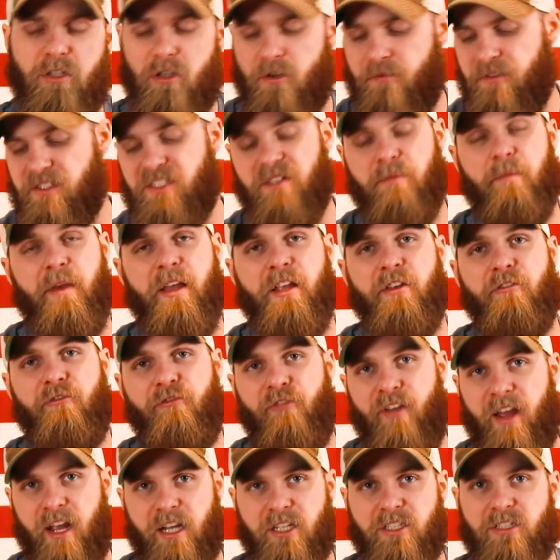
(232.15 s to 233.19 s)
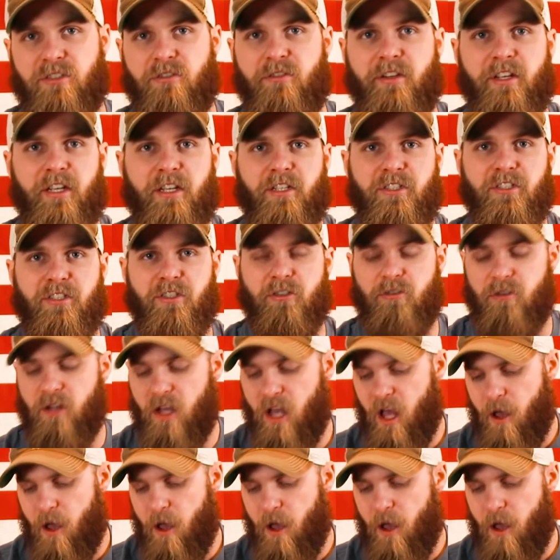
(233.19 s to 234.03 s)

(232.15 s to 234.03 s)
if it's a manufacturing issue,